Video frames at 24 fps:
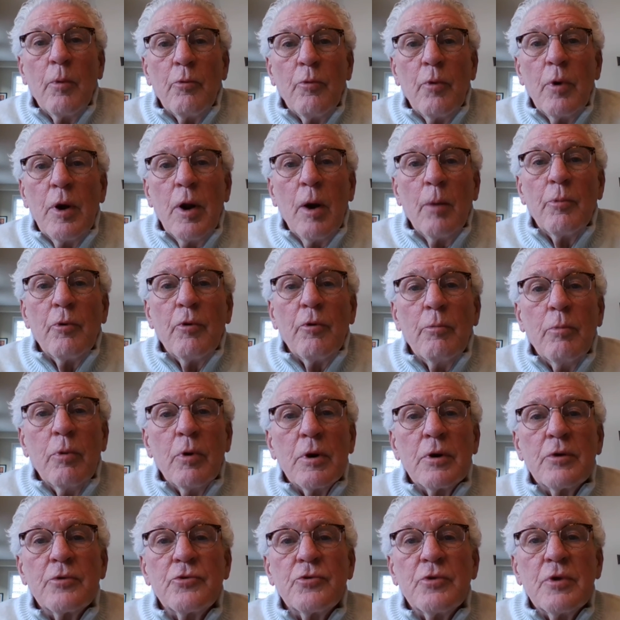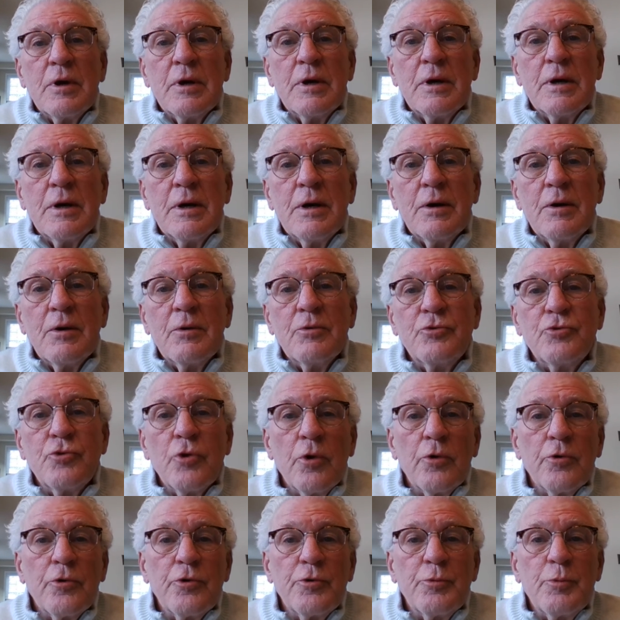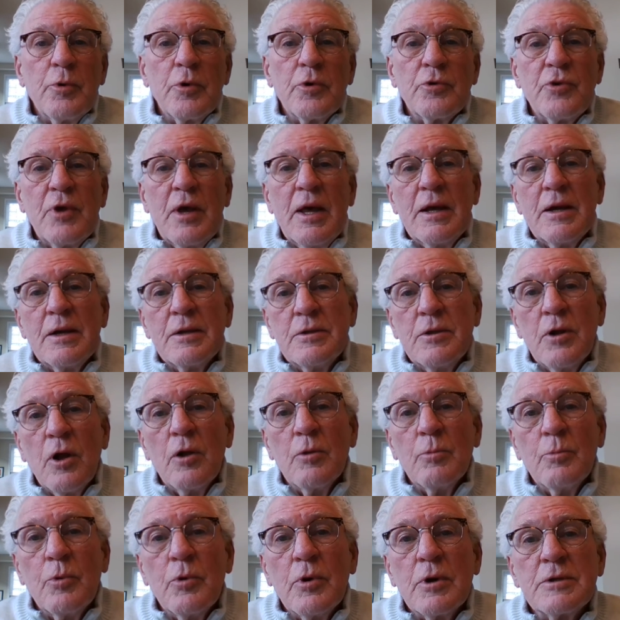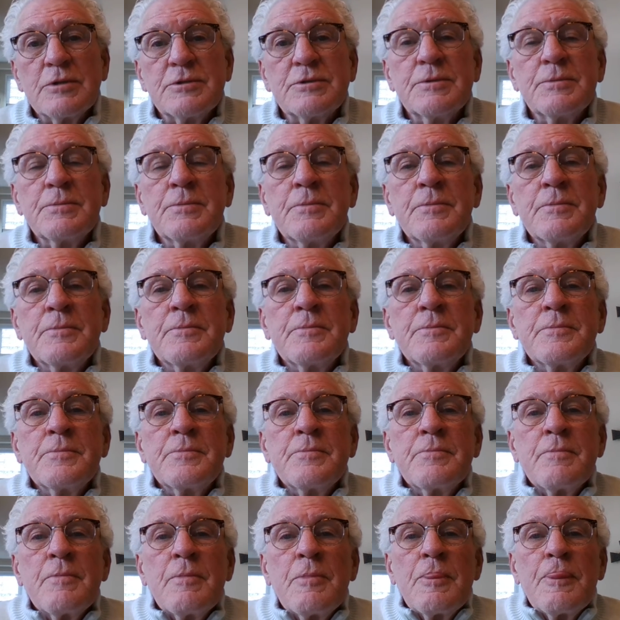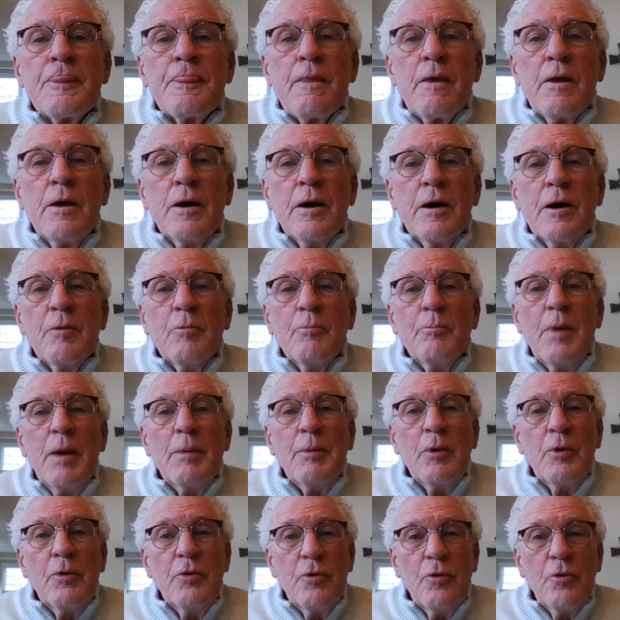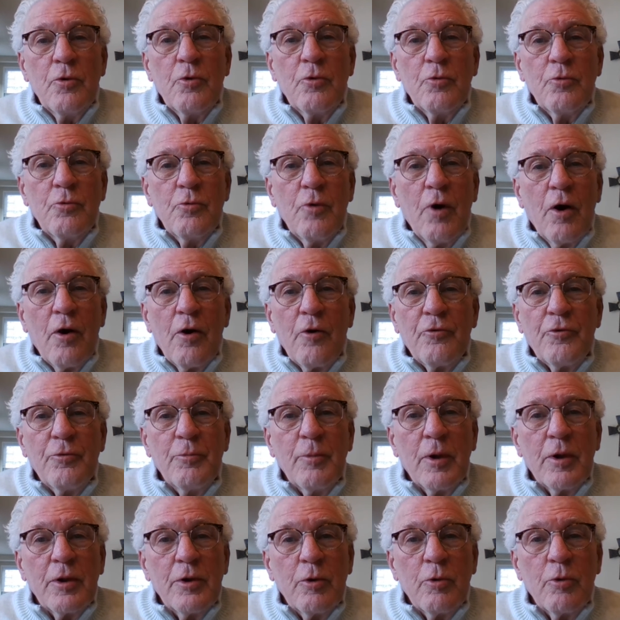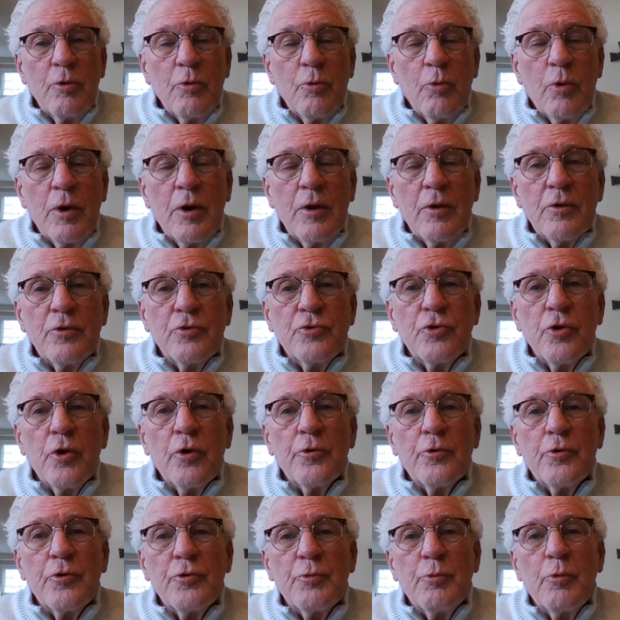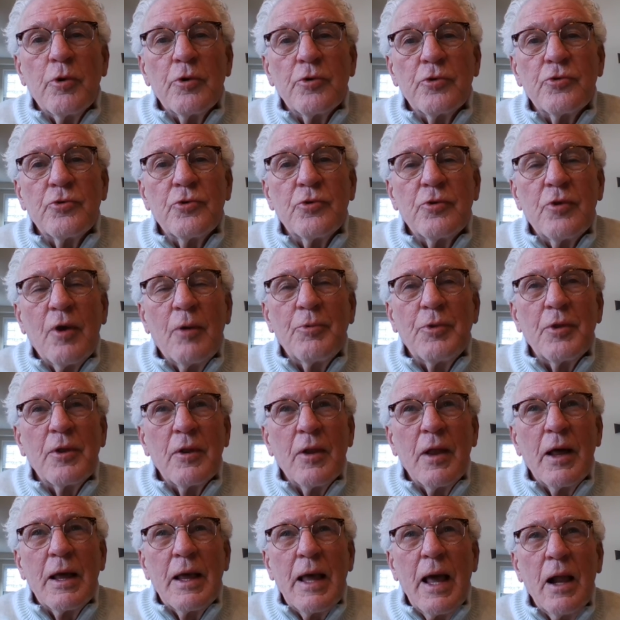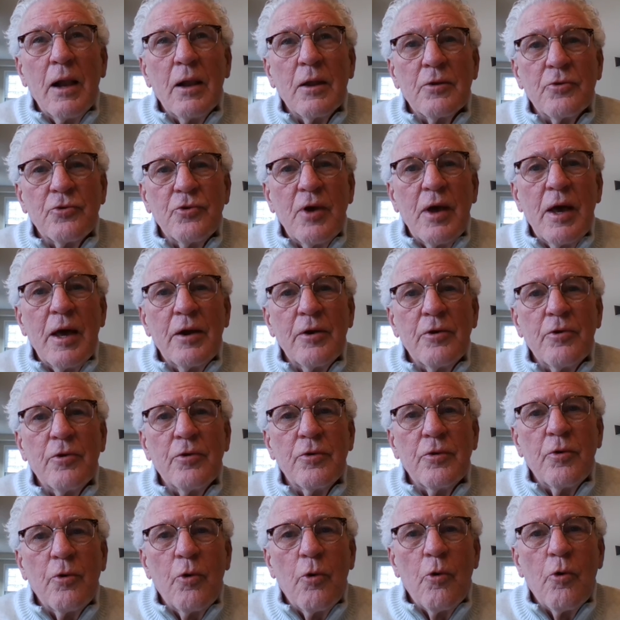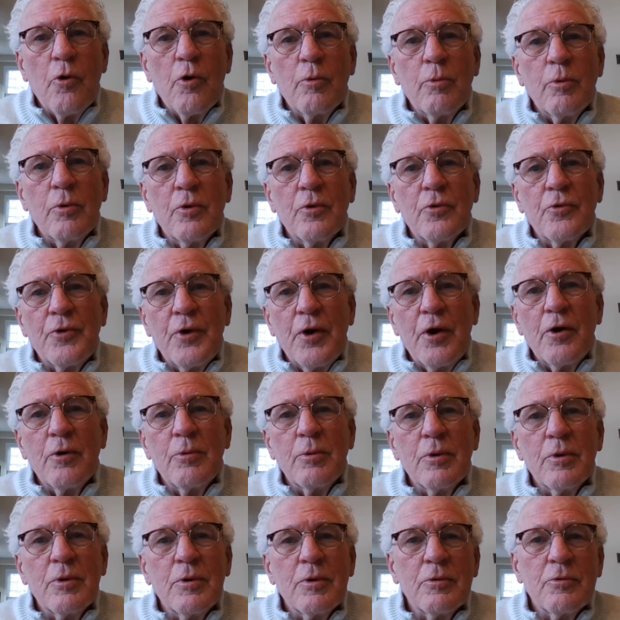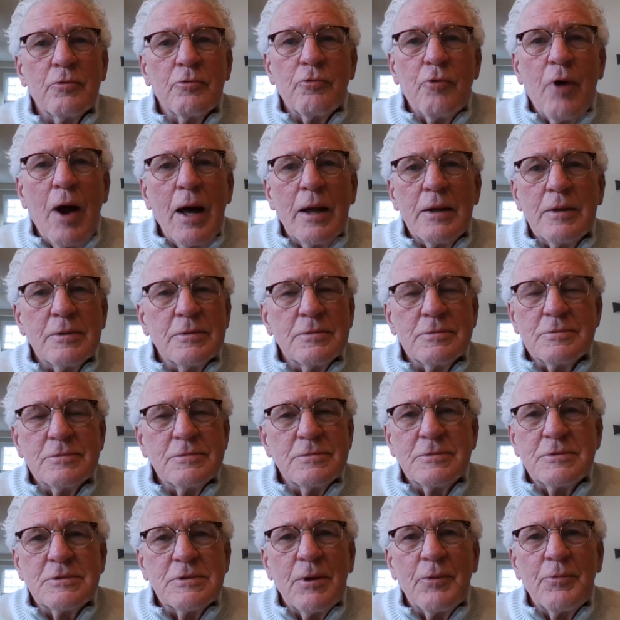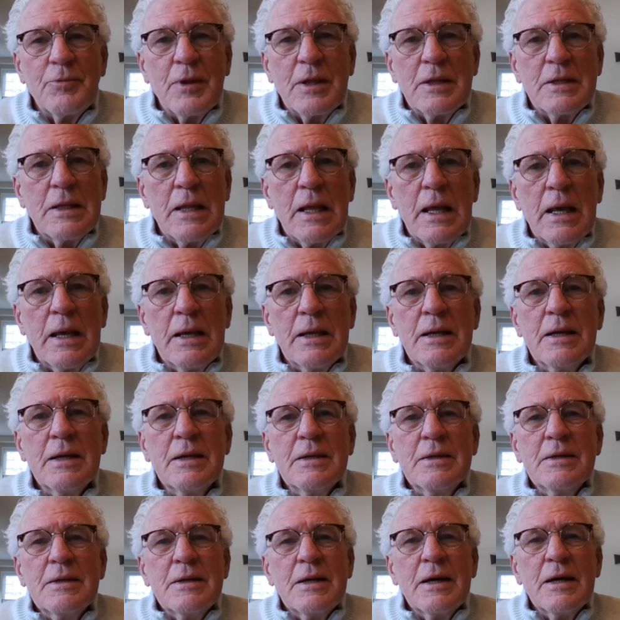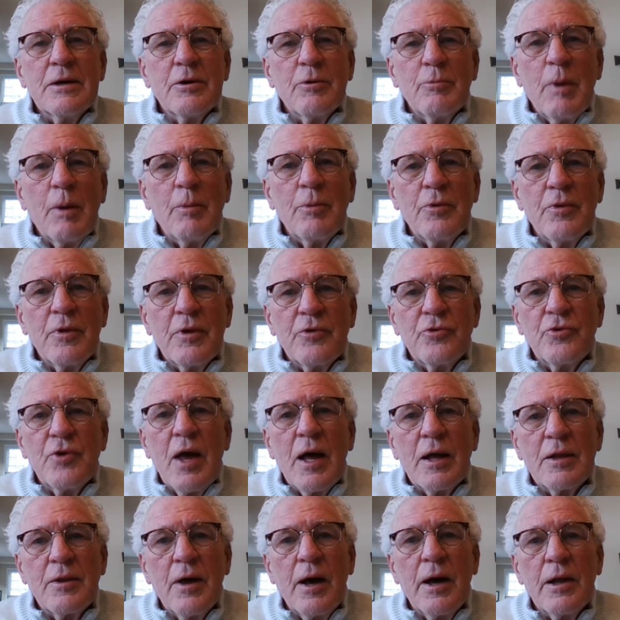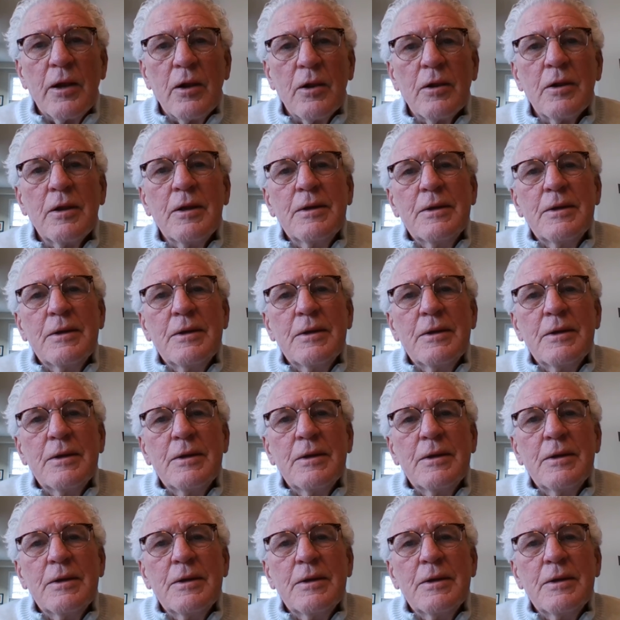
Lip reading: number of books, children's books and adult books. Maybe you are familiar with one of the children's books, something like Alexander and the Horrible, Terrible, Rotten Something Day. I don't remember the exact title.